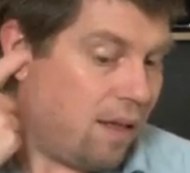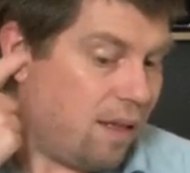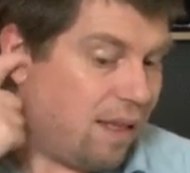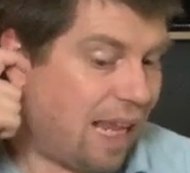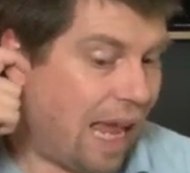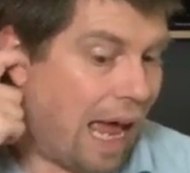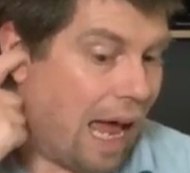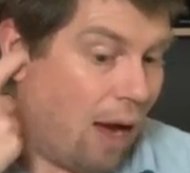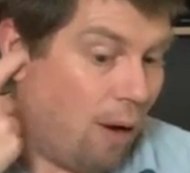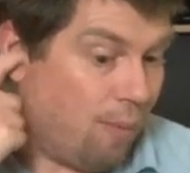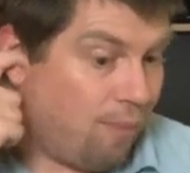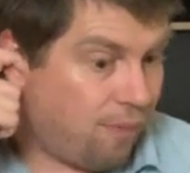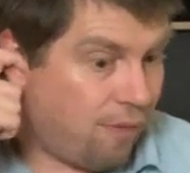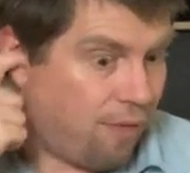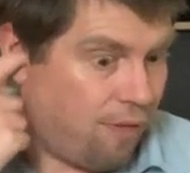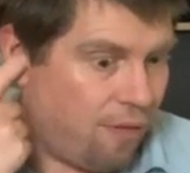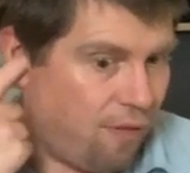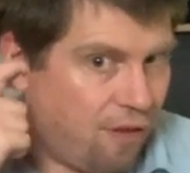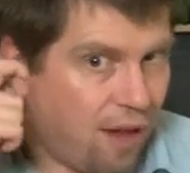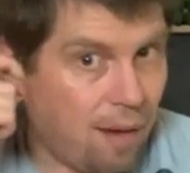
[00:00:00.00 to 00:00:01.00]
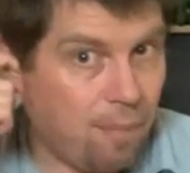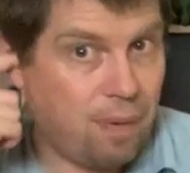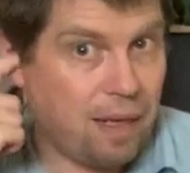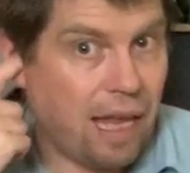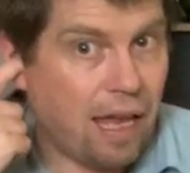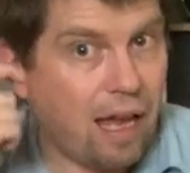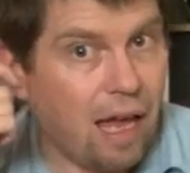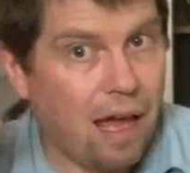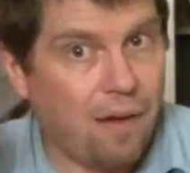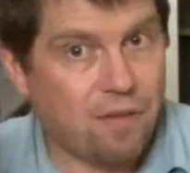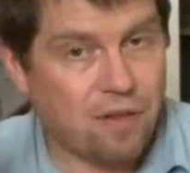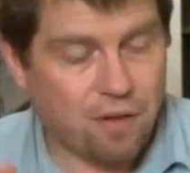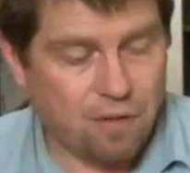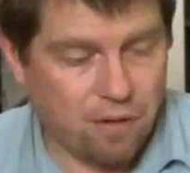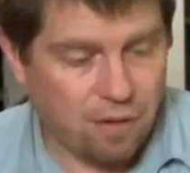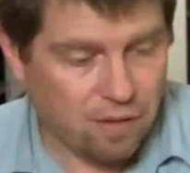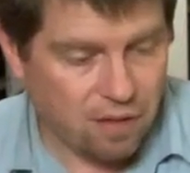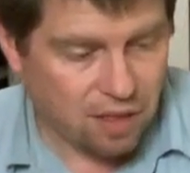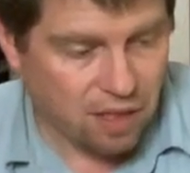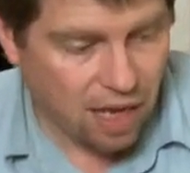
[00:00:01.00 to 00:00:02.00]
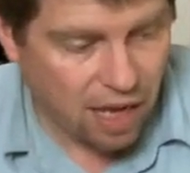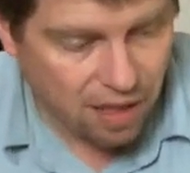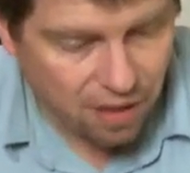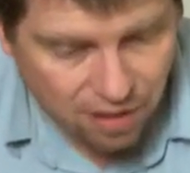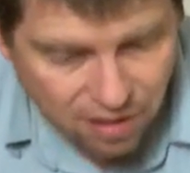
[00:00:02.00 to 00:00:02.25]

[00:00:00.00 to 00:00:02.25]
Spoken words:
Now, for fair play, I have to say